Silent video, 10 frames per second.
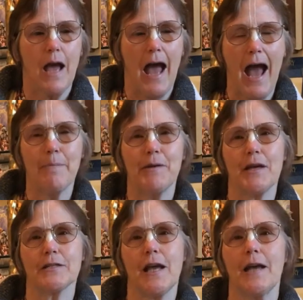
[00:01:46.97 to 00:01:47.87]
happy
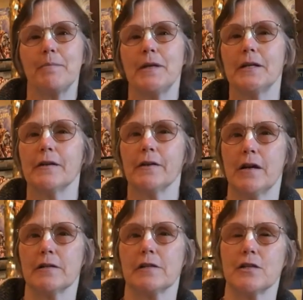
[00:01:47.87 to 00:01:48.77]
because I had been in
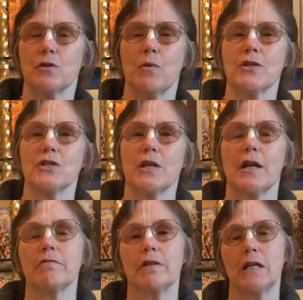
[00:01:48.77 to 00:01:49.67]
a situation
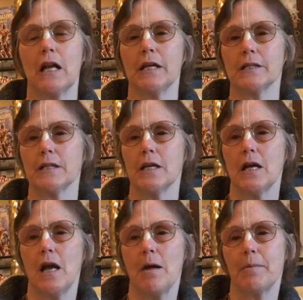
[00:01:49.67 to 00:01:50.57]
that I really liked.
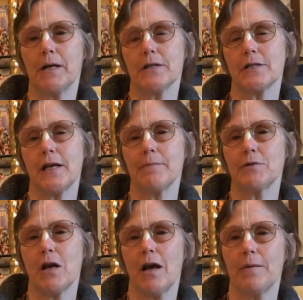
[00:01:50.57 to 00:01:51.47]
But at the same
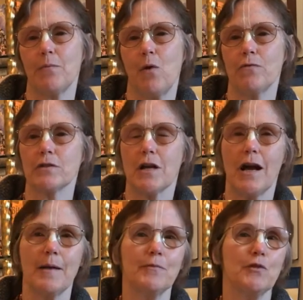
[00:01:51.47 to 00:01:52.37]
time, over
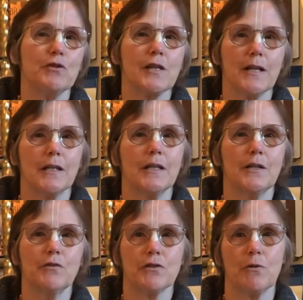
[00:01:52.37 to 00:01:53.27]
time, you settle
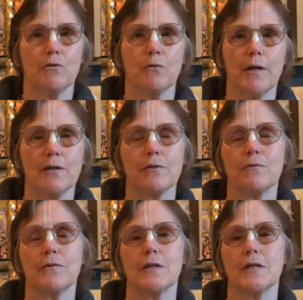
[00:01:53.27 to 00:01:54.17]
in, you start doing
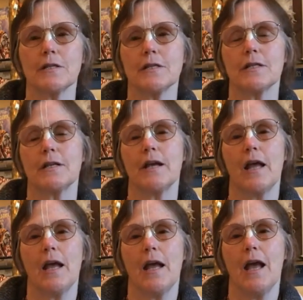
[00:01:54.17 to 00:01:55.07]
service.
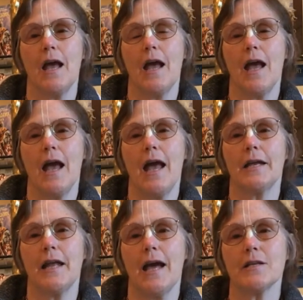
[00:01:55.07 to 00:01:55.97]

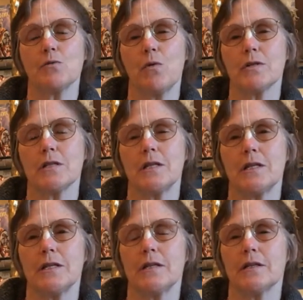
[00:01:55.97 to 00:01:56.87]
And as was
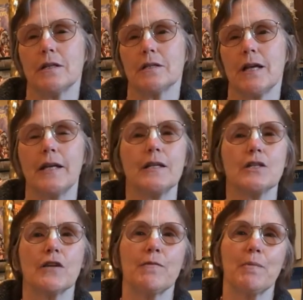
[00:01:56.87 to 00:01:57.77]
the
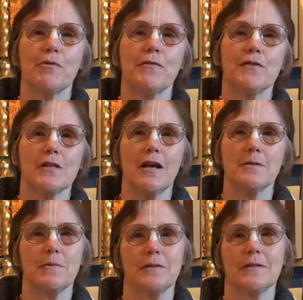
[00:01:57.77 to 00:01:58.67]
tendency of my previous
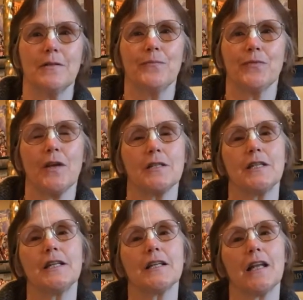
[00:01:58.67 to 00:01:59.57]
husband, because he
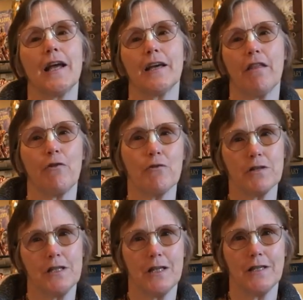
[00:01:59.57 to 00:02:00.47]
didn't like
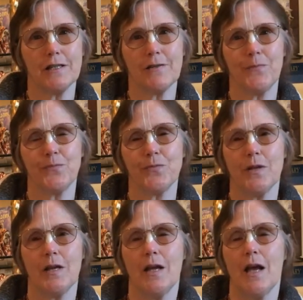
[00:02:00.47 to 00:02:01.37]
authorities.
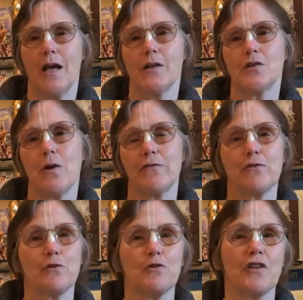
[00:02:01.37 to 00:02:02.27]
And so after a
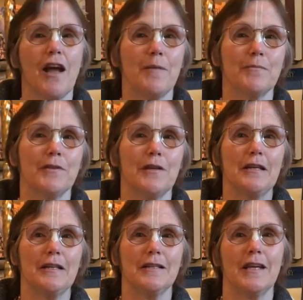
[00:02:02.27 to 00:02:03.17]
certain time,
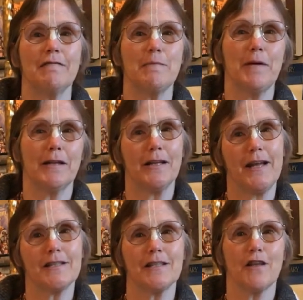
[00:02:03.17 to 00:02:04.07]
he rebelled
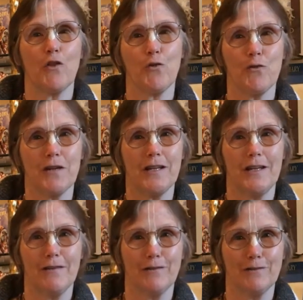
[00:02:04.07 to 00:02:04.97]
against the authority
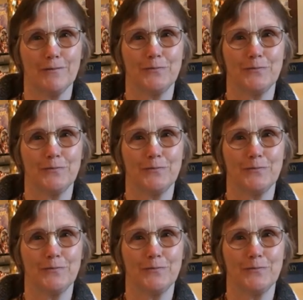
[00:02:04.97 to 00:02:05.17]
here.